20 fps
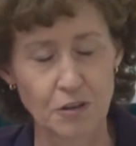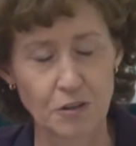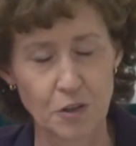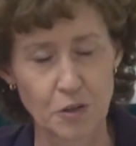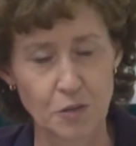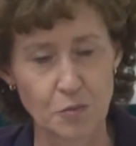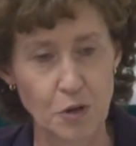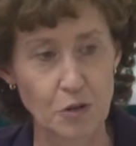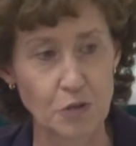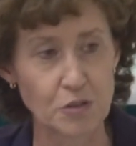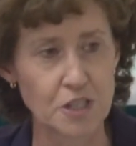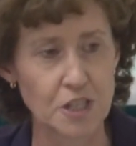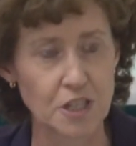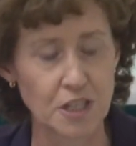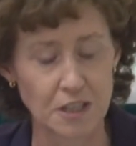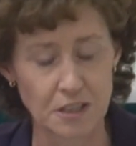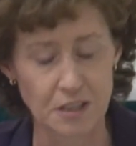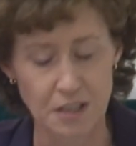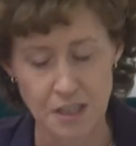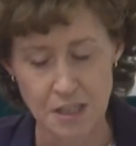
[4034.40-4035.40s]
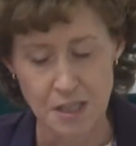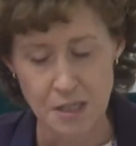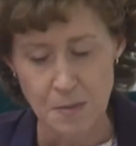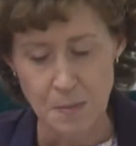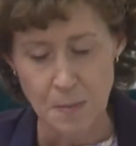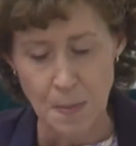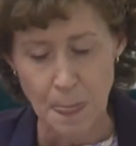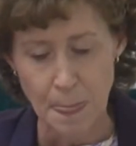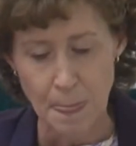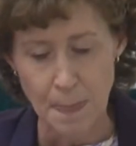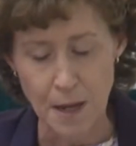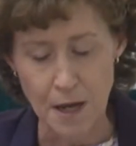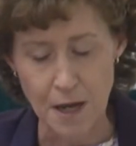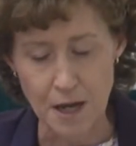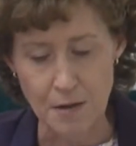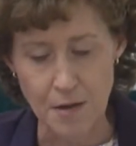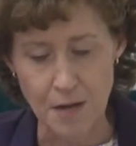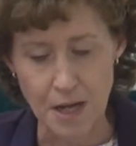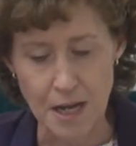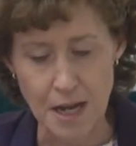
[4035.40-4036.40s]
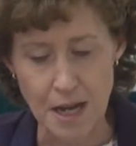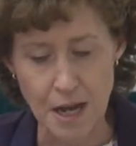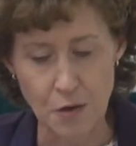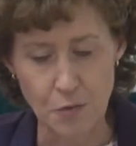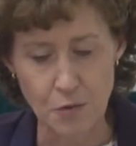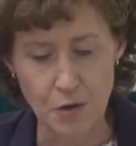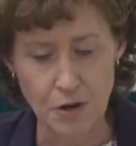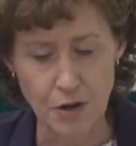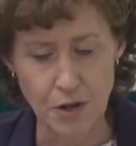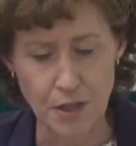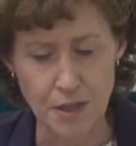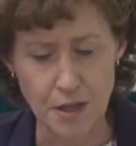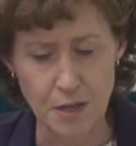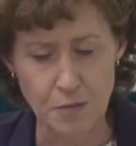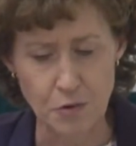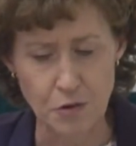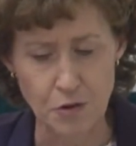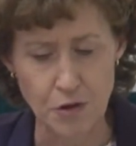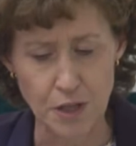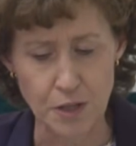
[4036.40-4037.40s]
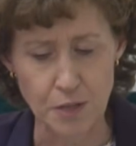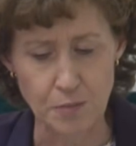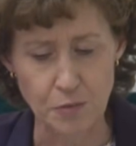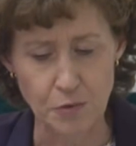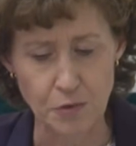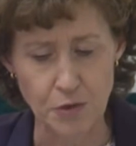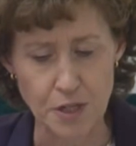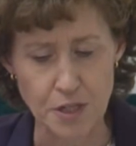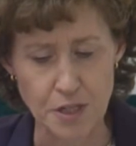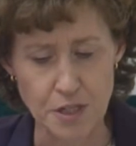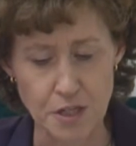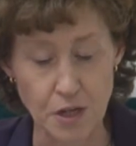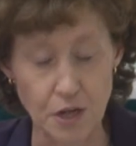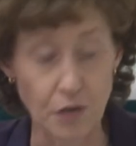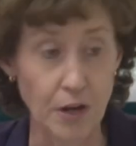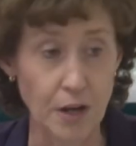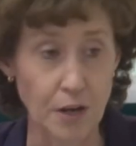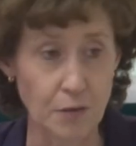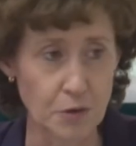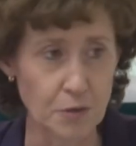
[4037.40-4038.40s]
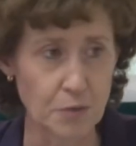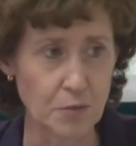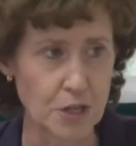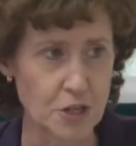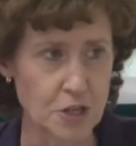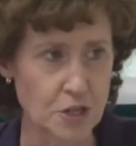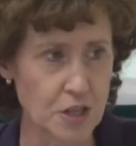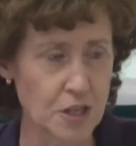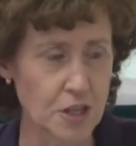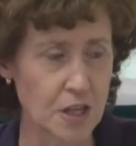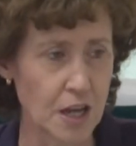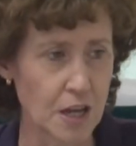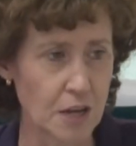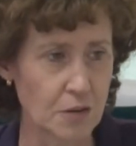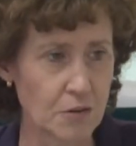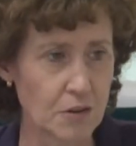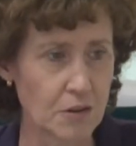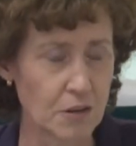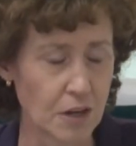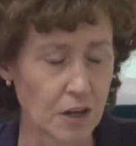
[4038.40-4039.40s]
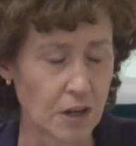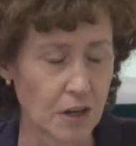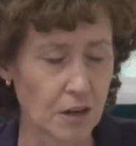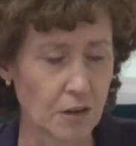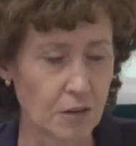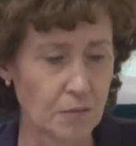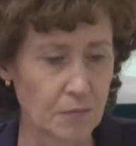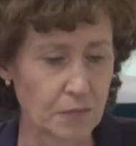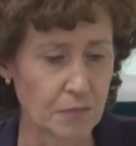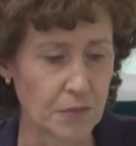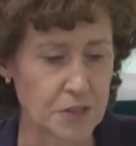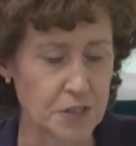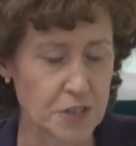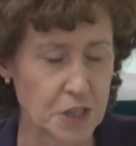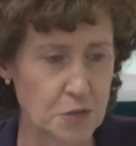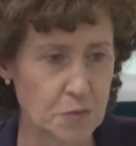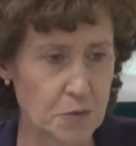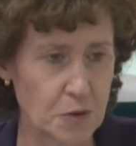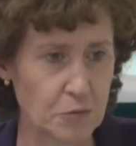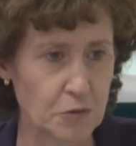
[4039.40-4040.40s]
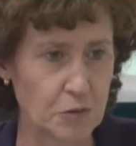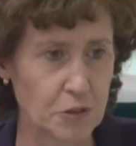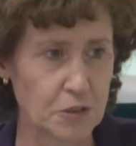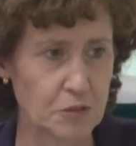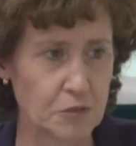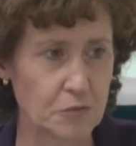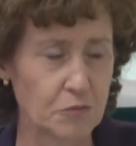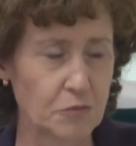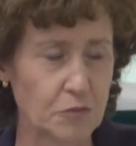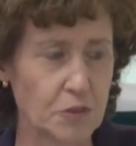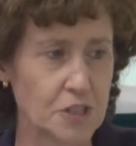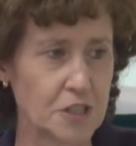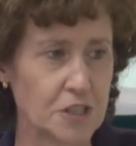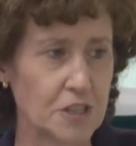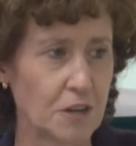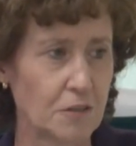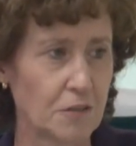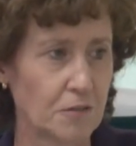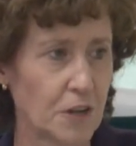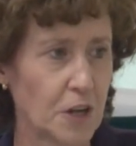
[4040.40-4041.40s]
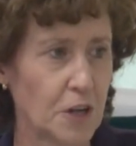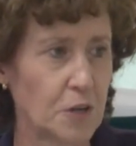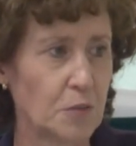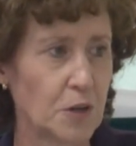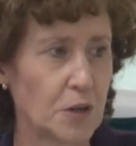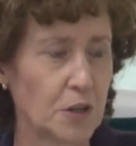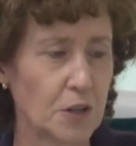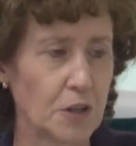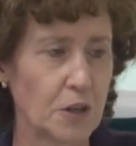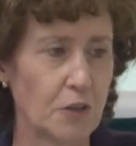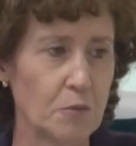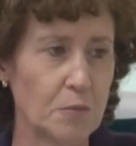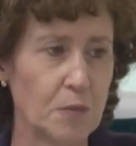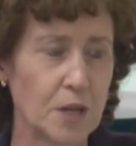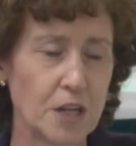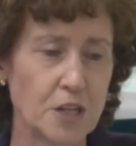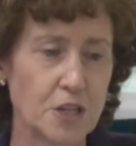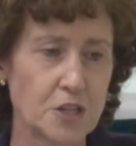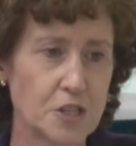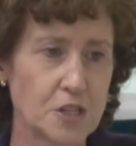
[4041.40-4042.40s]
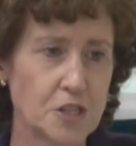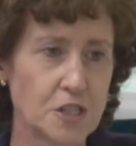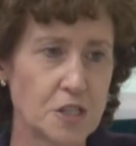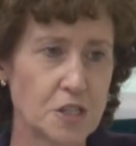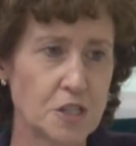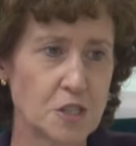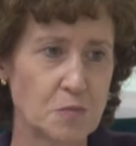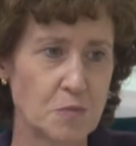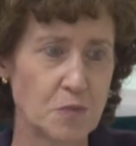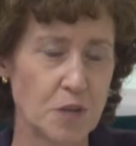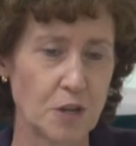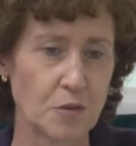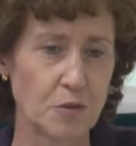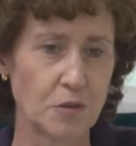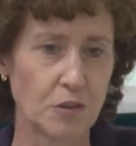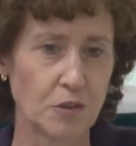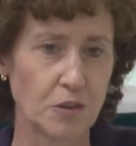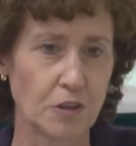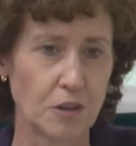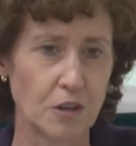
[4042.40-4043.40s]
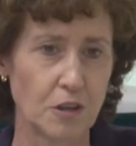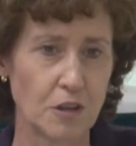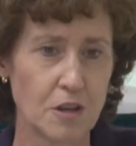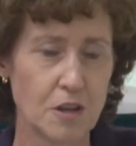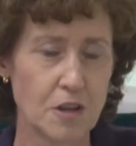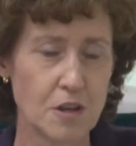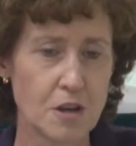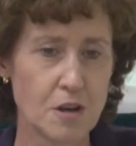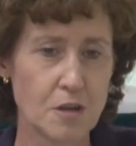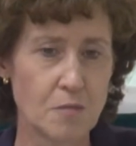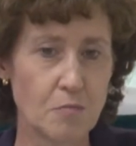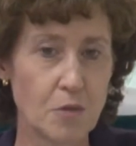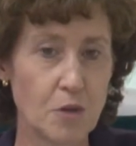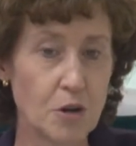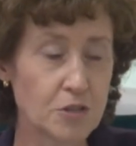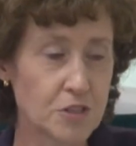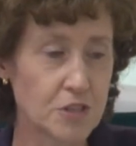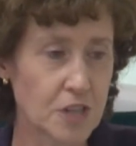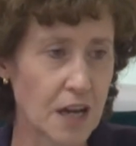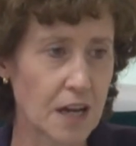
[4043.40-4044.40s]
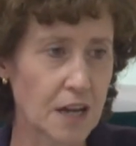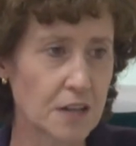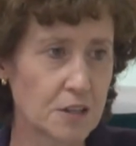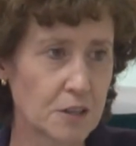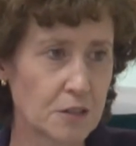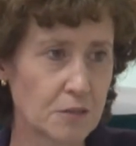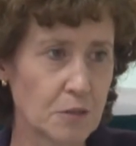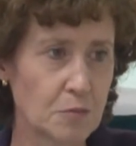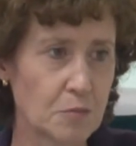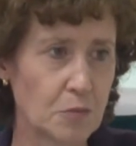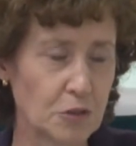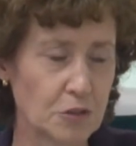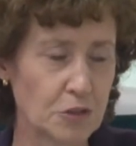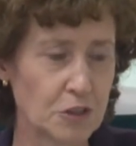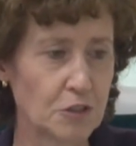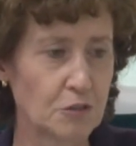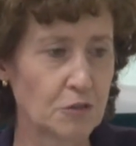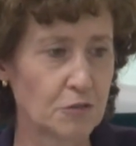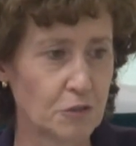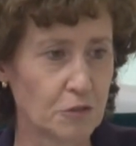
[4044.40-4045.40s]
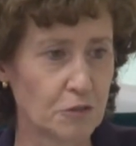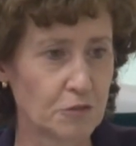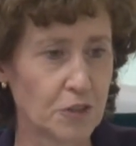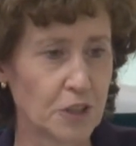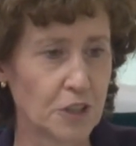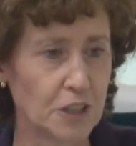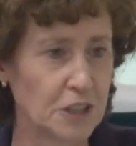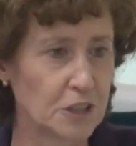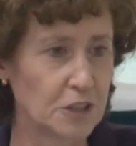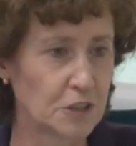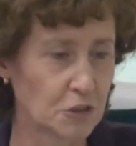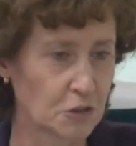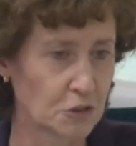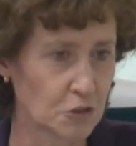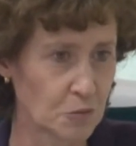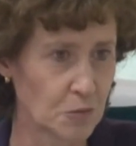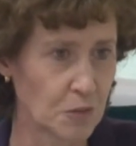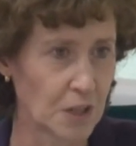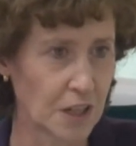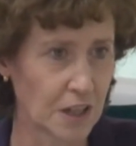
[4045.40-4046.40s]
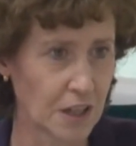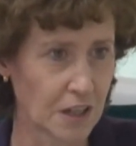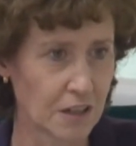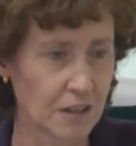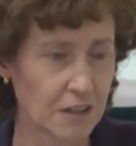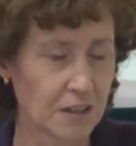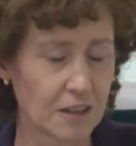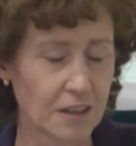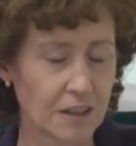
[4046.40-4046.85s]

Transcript: you're posting it. And now we are, I think, more at the point. Oh, and I would mention that the State Department was identified among the government agencies as being the most active and most in the forefront in social media.